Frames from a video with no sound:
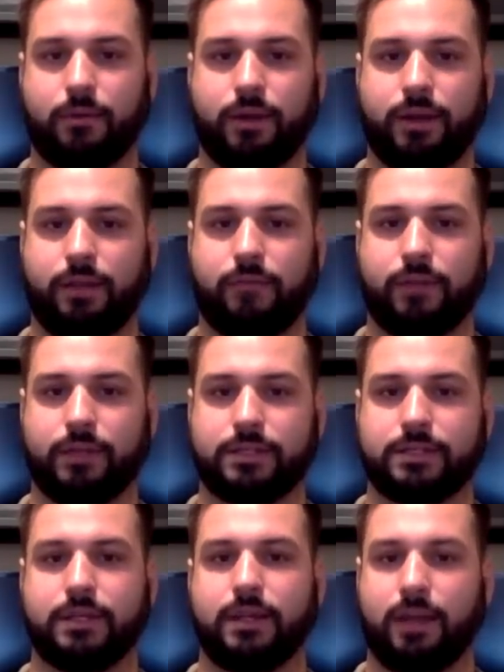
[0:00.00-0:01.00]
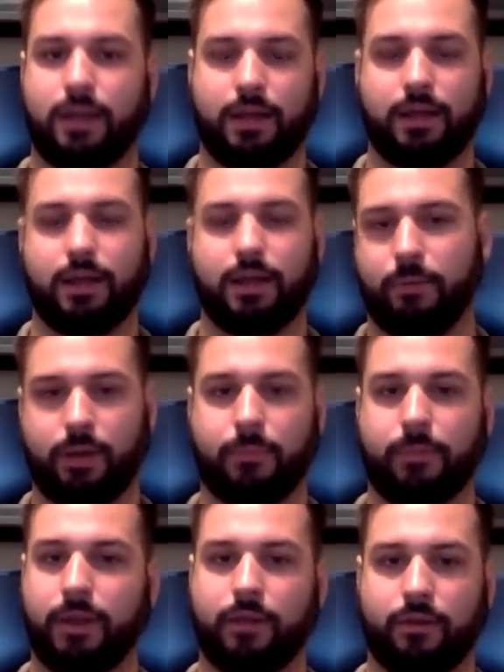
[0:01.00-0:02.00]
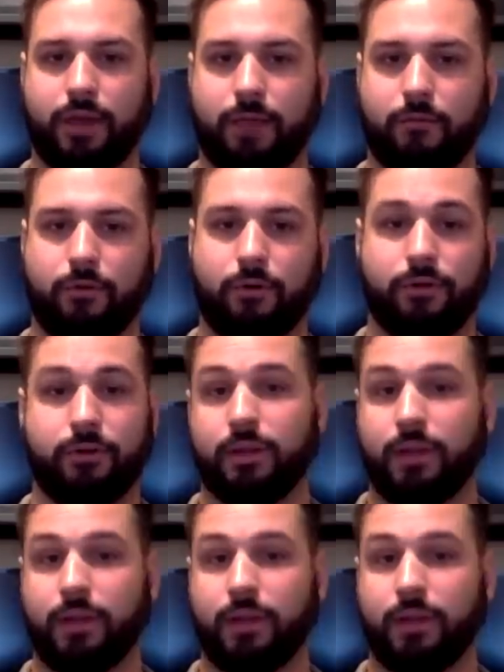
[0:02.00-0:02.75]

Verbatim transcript: run defense Uh, up, up another level.